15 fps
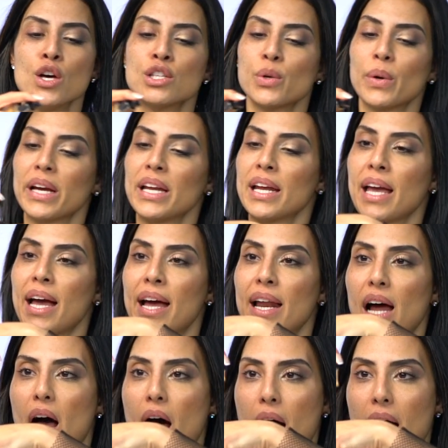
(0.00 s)
So we're gonna
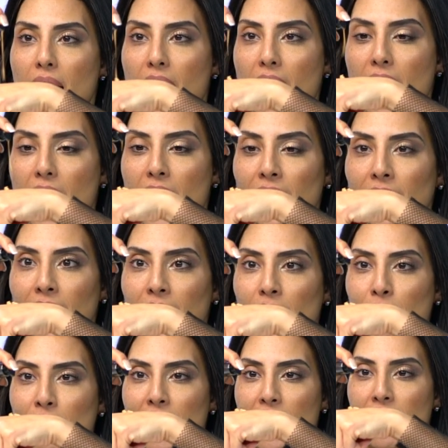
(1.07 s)
get a little
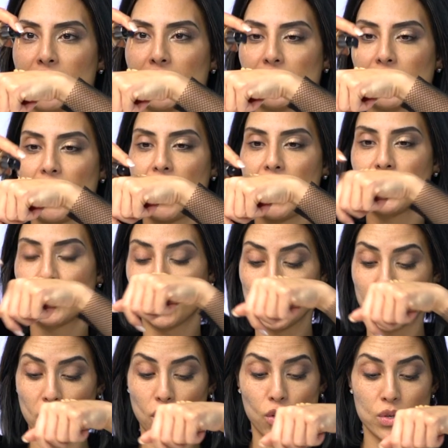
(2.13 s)
bit of this guy. So
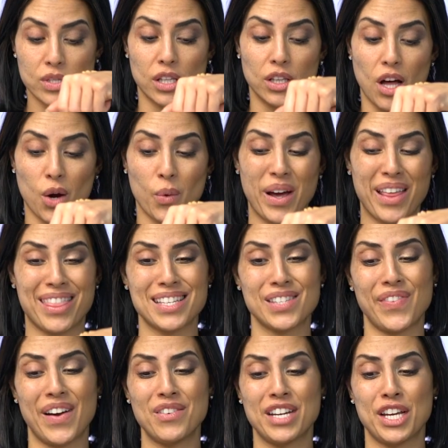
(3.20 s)
little goes a long way. This
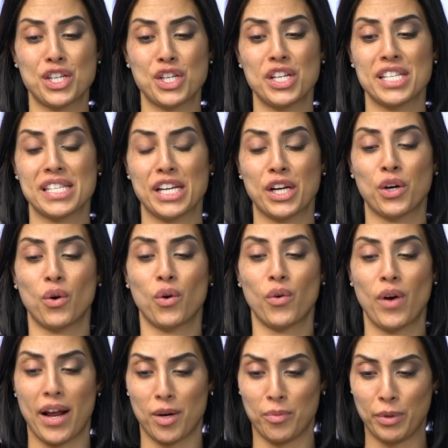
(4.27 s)
foundation is
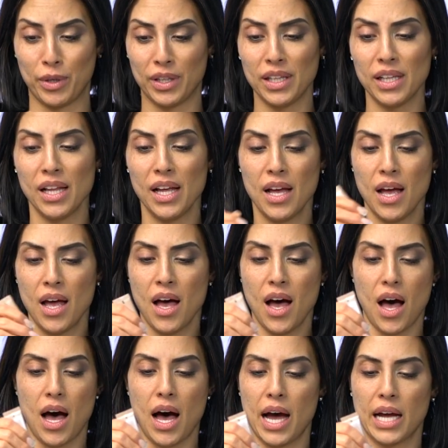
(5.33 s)
incredible.
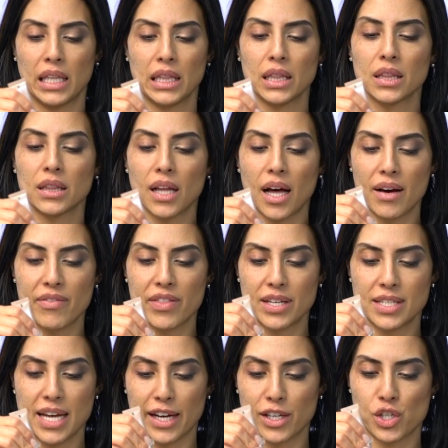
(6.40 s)
I love the
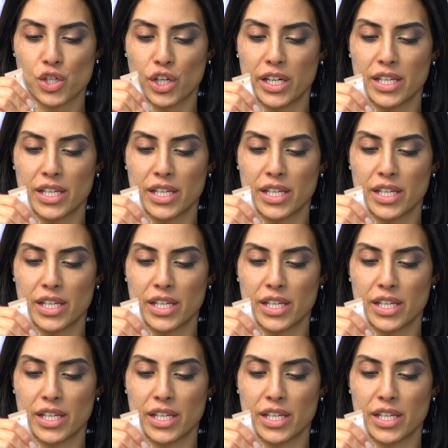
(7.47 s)
texture.